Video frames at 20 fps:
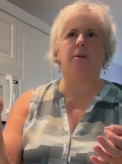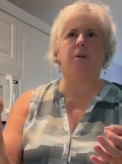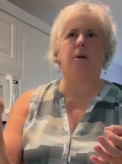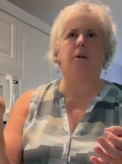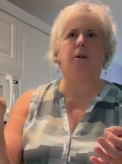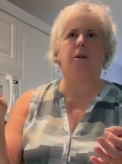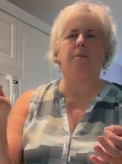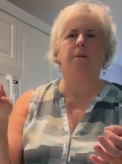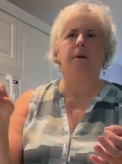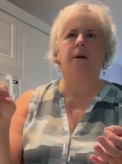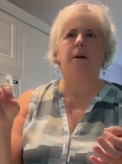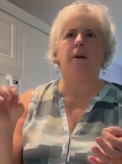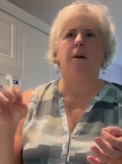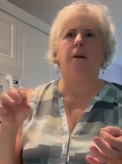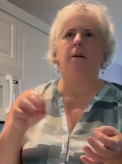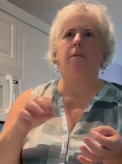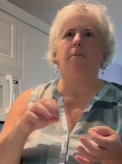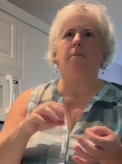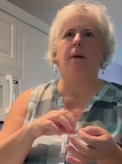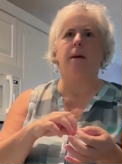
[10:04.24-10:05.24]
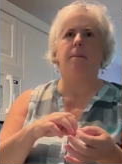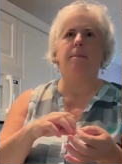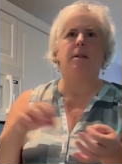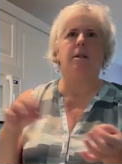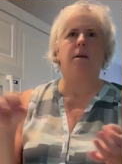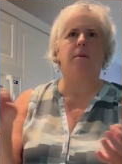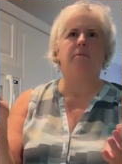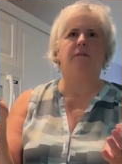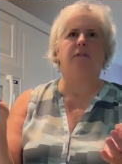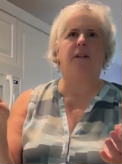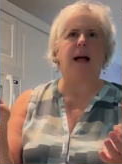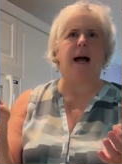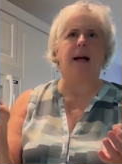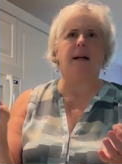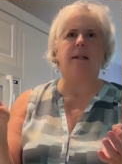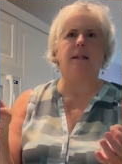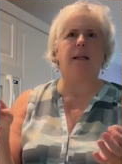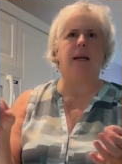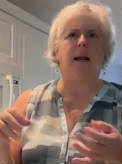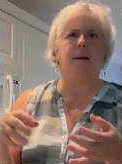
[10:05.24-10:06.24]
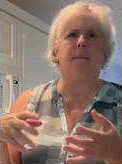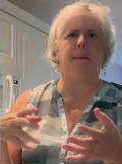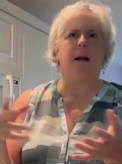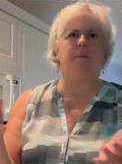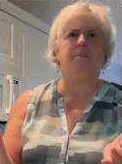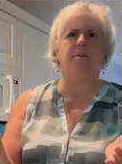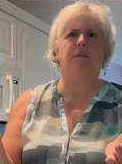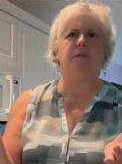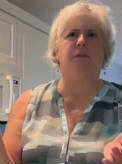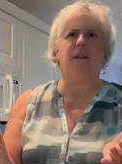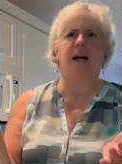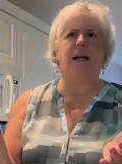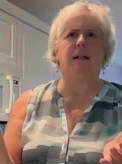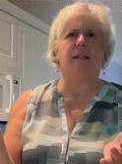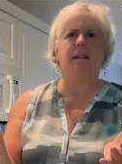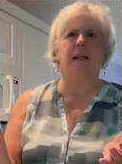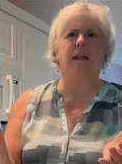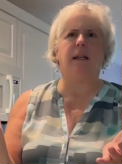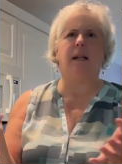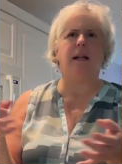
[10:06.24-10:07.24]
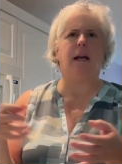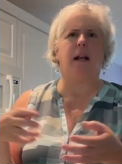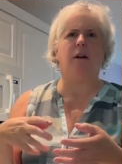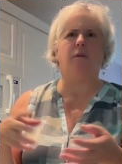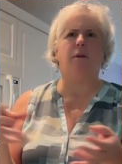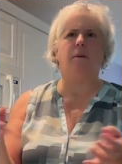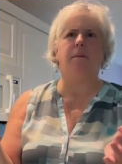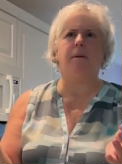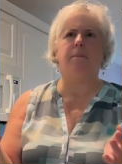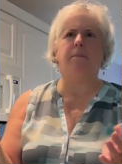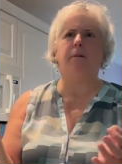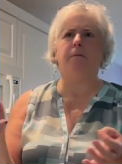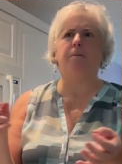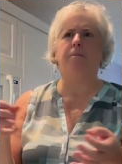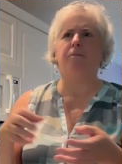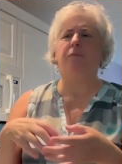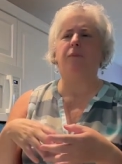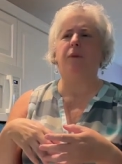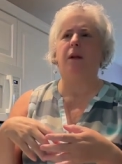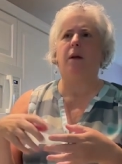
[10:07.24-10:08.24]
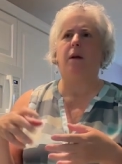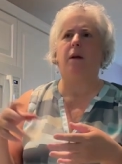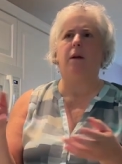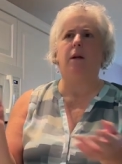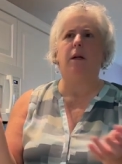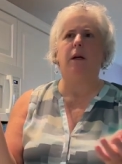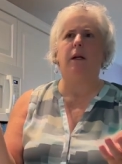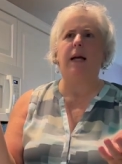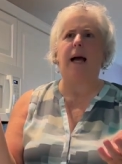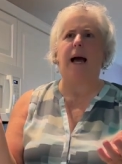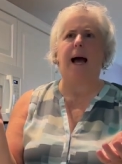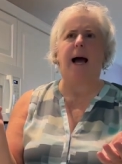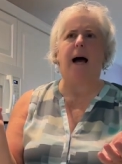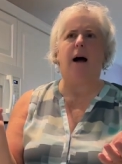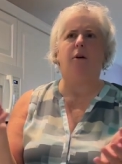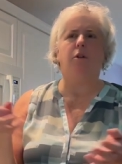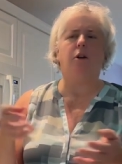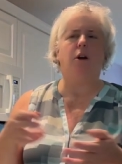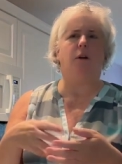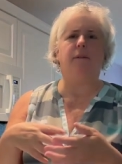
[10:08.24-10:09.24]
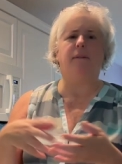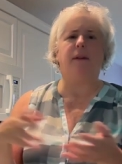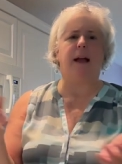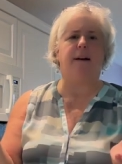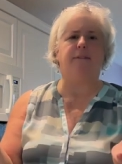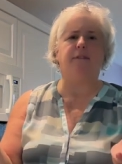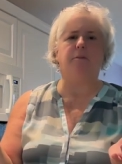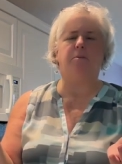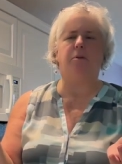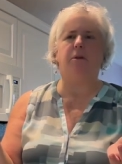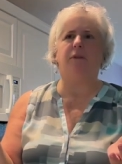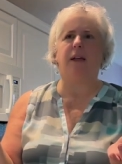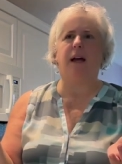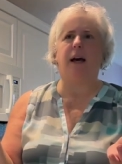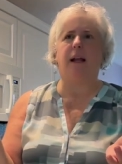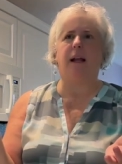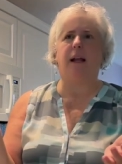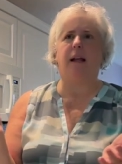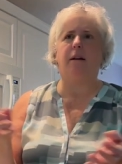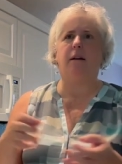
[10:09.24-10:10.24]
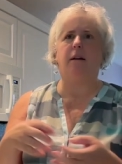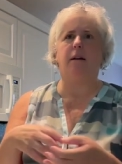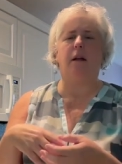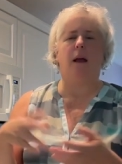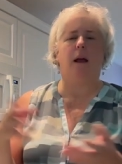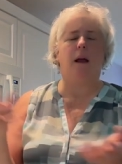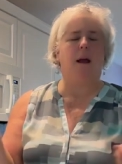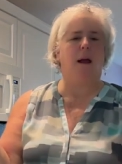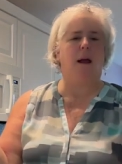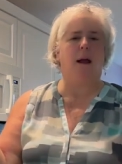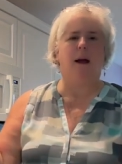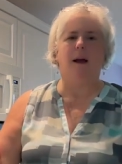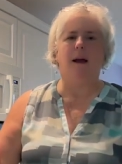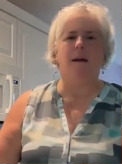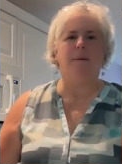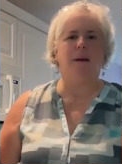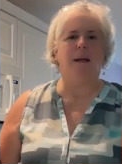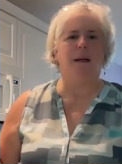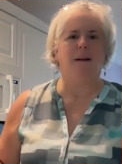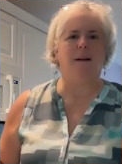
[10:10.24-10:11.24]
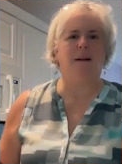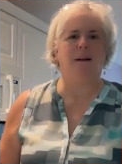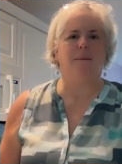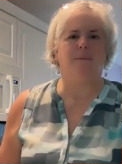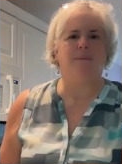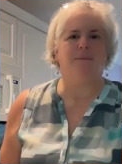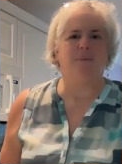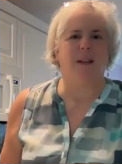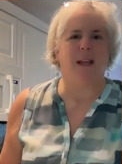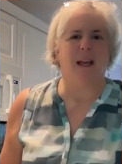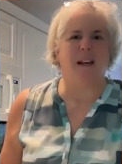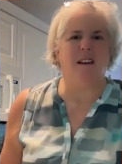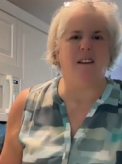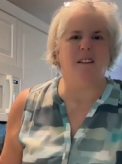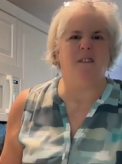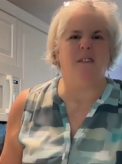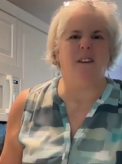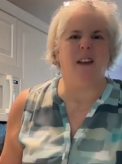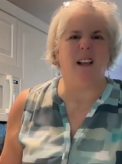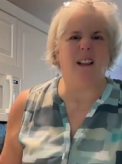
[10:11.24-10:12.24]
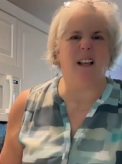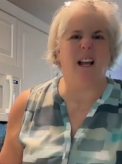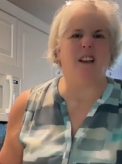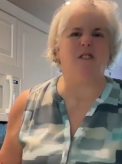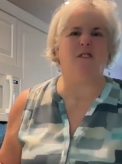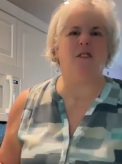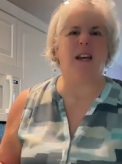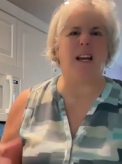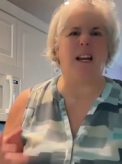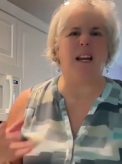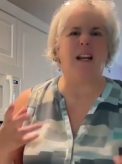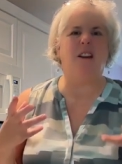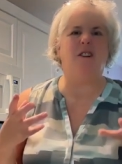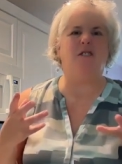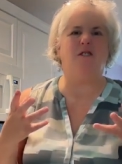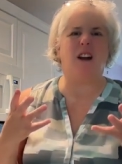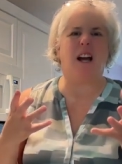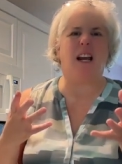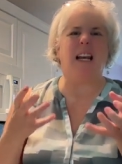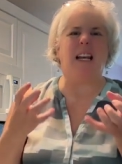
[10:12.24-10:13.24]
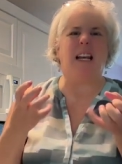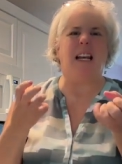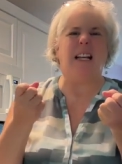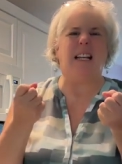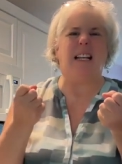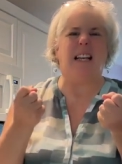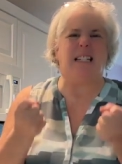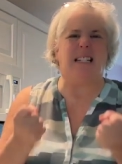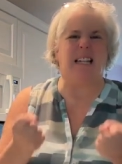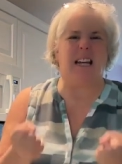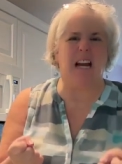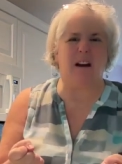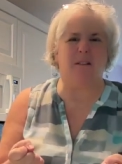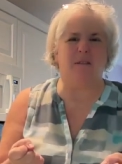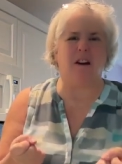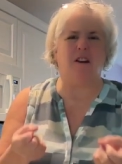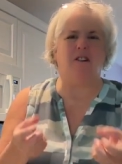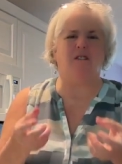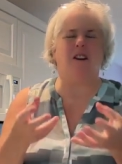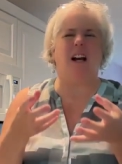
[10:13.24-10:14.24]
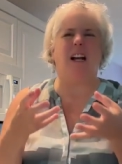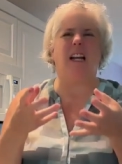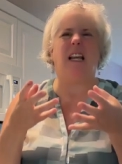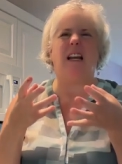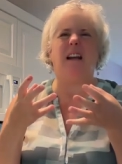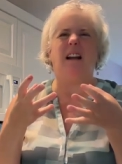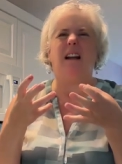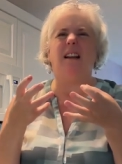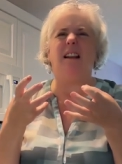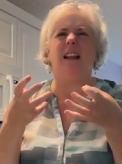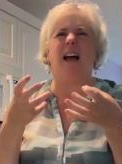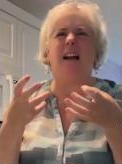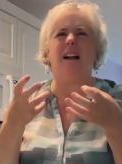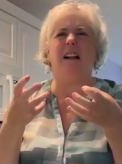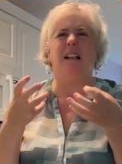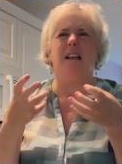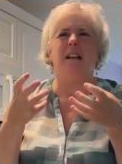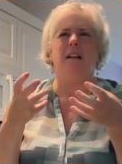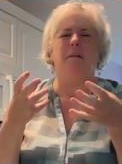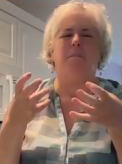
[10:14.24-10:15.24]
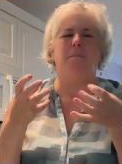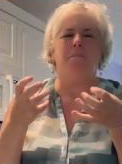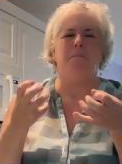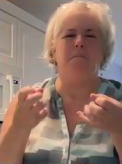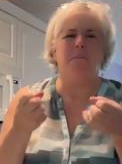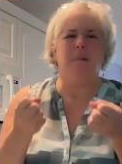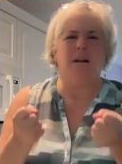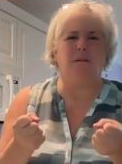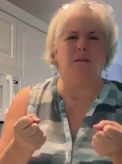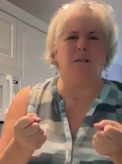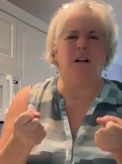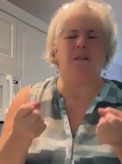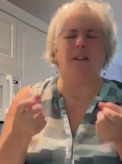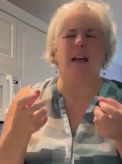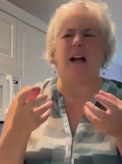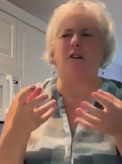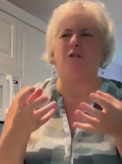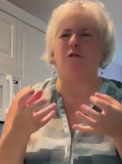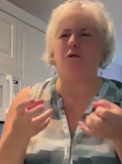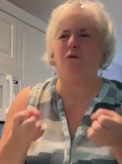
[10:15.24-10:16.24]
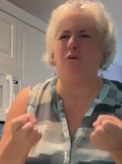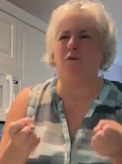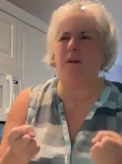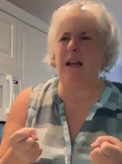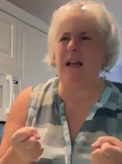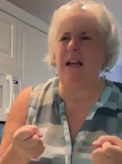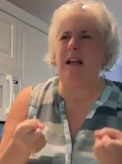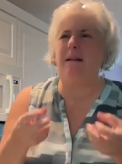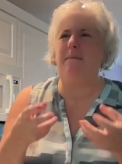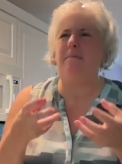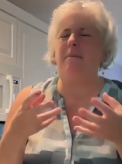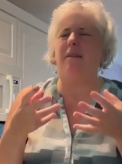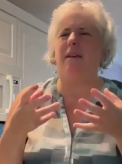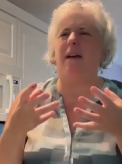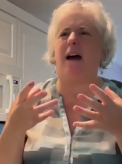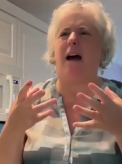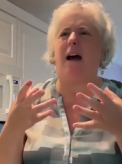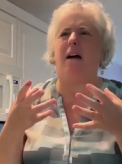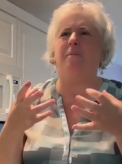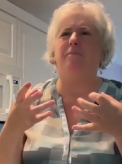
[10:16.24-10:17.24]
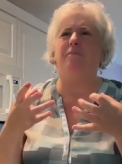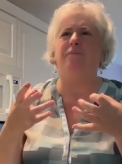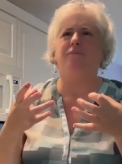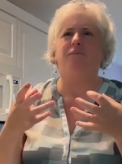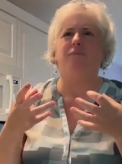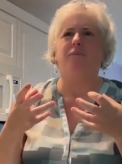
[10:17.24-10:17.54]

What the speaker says: syrup, maybe some flaxseed. I might have put flaxseed in, I don't remember. Cacao, you don't even have to put that in. I mean, and you feel like you're not eating dairy, you're not eating that milk, that cream, that